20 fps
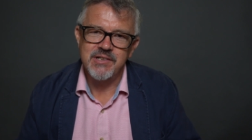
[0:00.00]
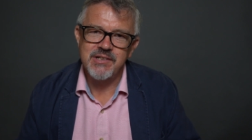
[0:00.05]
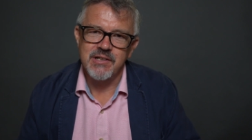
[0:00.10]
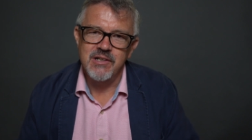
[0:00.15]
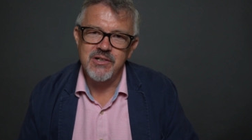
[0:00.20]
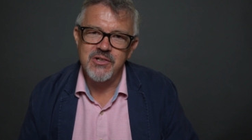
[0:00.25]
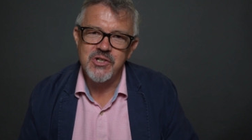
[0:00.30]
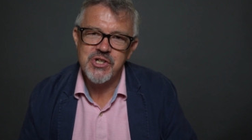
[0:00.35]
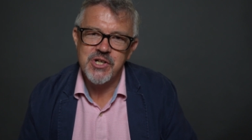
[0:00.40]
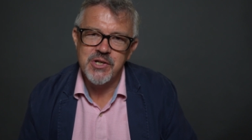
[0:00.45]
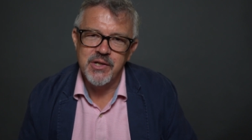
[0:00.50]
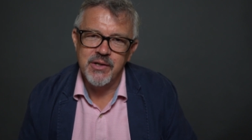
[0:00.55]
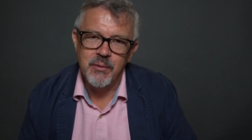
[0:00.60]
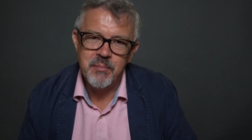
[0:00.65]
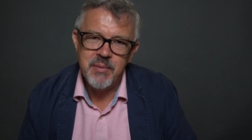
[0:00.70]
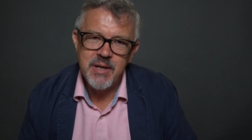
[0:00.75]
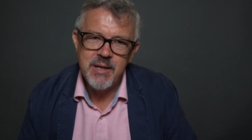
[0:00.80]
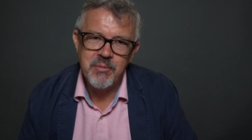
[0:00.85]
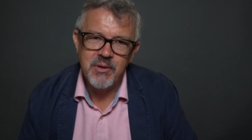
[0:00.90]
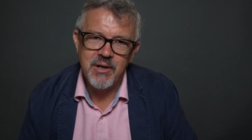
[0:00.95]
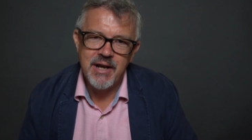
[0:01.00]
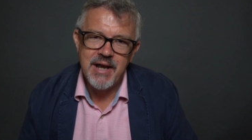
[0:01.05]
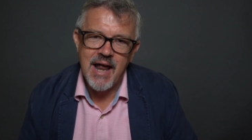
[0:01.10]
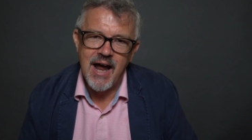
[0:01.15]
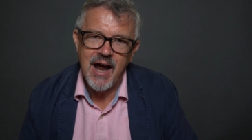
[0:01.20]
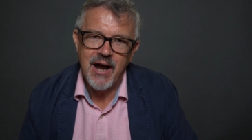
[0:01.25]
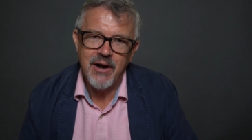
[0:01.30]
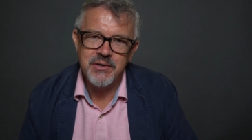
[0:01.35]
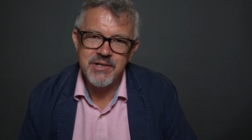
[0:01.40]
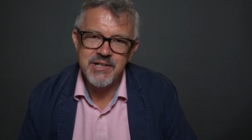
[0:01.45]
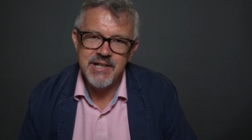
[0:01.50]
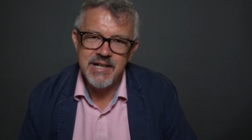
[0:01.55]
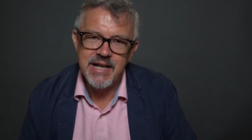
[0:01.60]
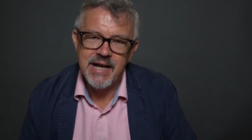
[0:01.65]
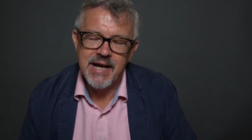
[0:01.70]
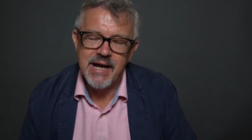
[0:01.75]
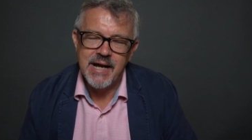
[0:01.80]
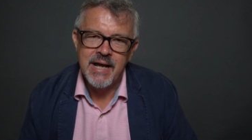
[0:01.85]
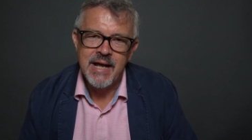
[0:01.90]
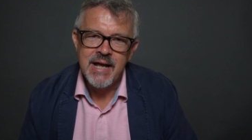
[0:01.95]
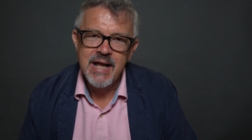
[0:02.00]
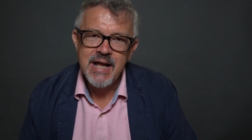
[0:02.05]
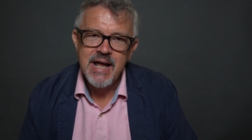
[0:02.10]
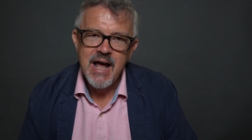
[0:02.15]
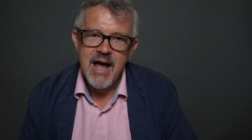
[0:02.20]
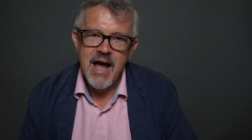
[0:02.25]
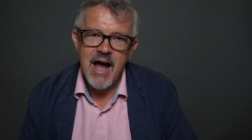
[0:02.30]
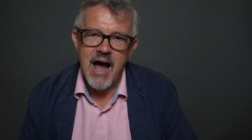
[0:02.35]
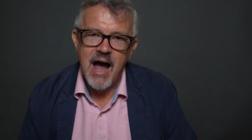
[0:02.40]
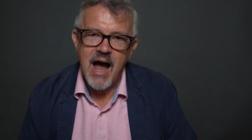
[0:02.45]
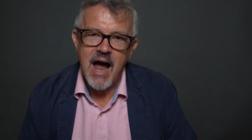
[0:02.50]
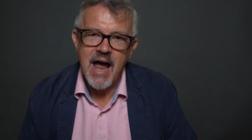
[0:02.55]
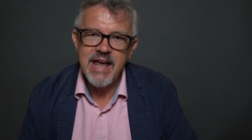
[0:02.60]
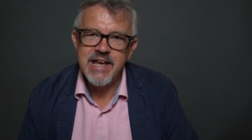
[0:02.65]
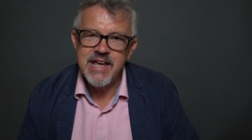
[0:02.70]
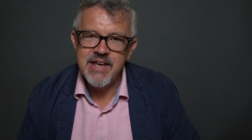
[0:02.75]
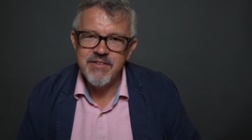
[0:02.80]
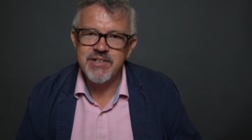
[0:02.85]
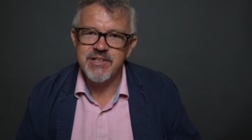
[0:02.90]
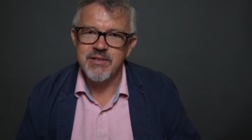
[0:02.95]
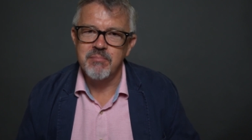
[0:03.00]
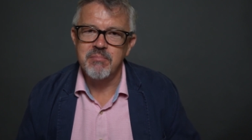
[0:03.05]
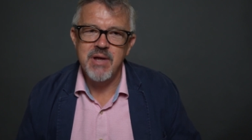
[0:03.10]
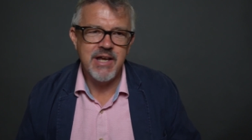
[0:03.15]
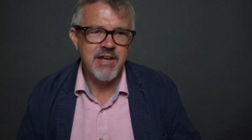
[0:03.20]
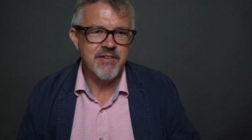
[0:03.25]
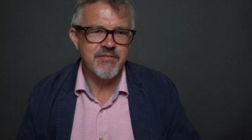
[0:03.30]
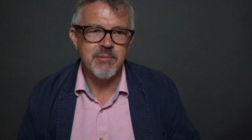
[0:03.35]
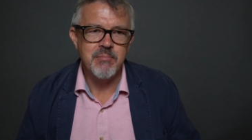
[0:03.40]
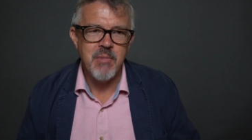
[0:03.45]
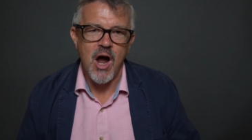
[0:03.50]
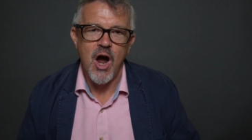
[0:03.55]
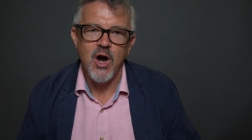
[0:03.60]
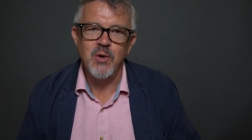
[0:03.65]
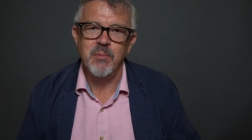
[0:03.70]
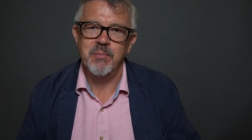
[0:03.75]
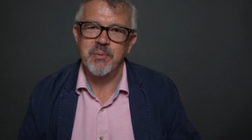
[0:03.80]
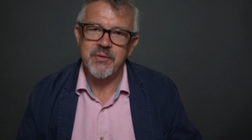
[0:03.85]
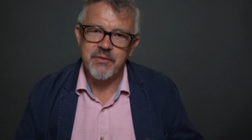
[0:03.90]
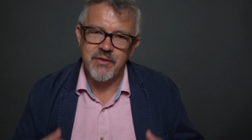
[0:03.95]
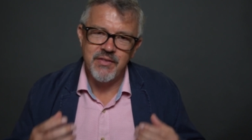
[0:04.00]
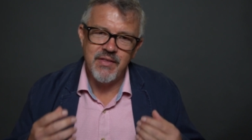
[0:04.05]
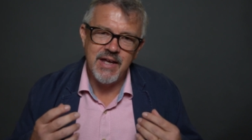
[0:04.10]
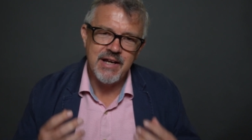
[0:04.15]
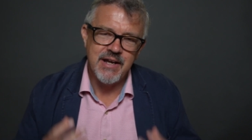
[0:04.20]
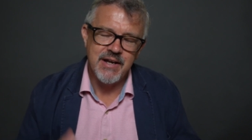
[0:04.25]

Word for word: solution that people are now seeing. It gives them hope that they